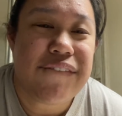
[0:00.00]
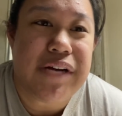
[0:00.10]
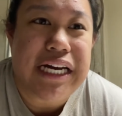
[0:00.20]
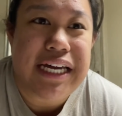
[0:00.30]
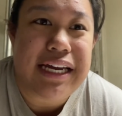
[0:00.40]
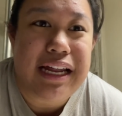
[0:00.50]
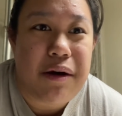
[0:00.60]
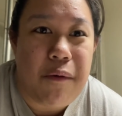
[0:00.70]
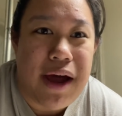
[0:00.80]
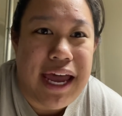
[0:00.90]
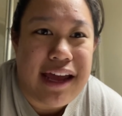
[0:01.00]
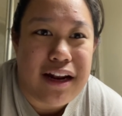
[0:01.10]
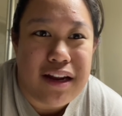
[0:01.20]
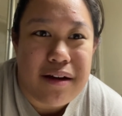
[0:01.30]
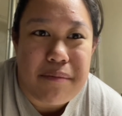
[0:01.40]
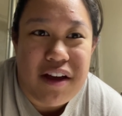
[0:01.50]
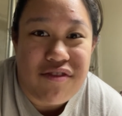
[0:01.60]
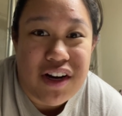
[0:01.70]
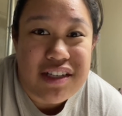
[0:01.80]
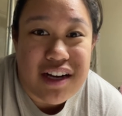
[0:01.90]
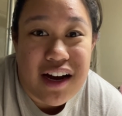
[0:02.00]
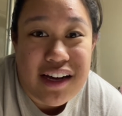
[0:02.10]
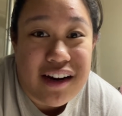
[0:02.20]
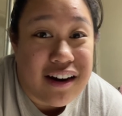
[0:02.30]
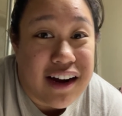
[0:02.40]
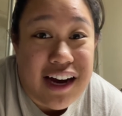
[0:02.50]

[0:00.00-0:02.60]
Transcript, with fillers: but when my friends got here,